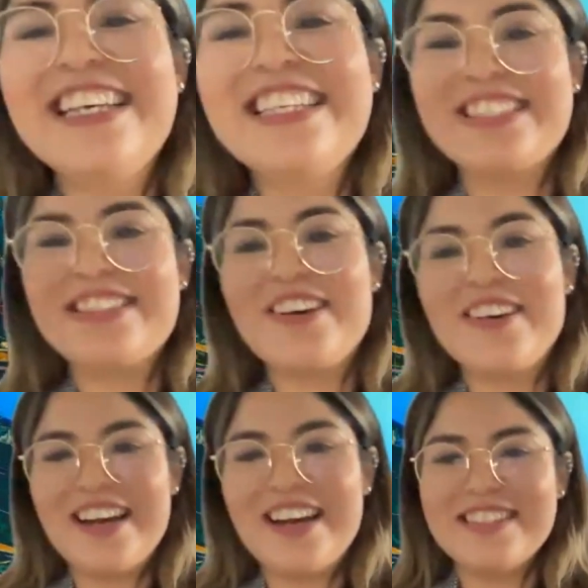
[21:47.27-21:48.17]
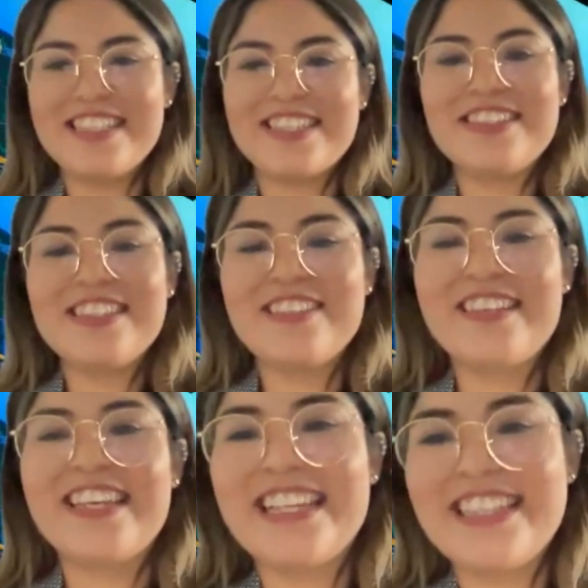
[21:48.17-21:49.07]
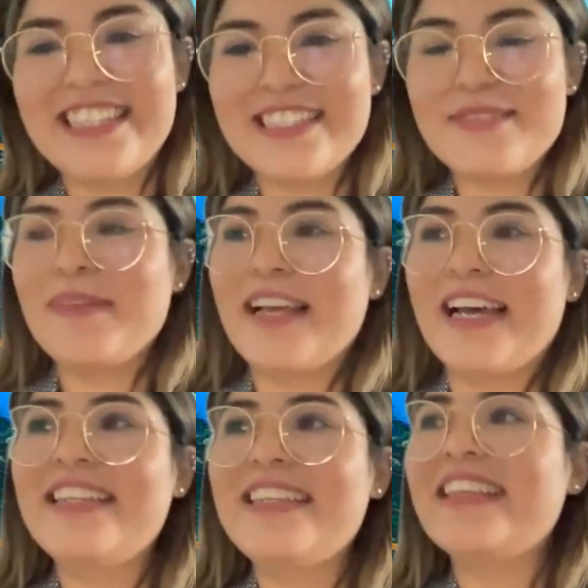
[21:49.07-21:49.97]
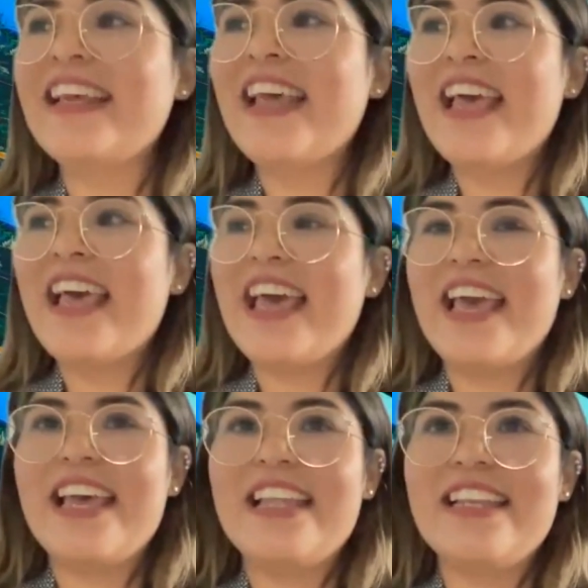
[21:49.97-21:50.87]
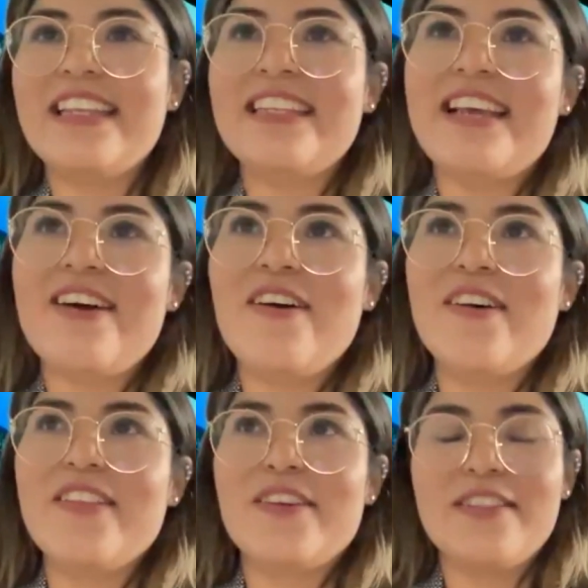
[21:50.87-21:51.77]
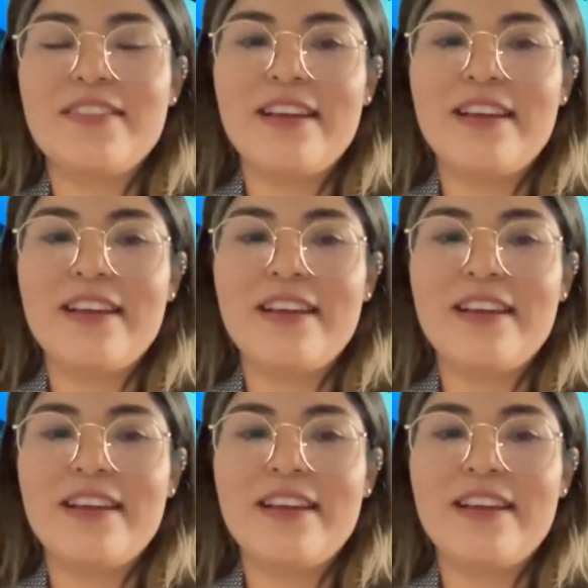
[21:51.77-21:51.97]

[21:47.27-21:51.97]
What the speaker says: So I was actually looking at this plant and on their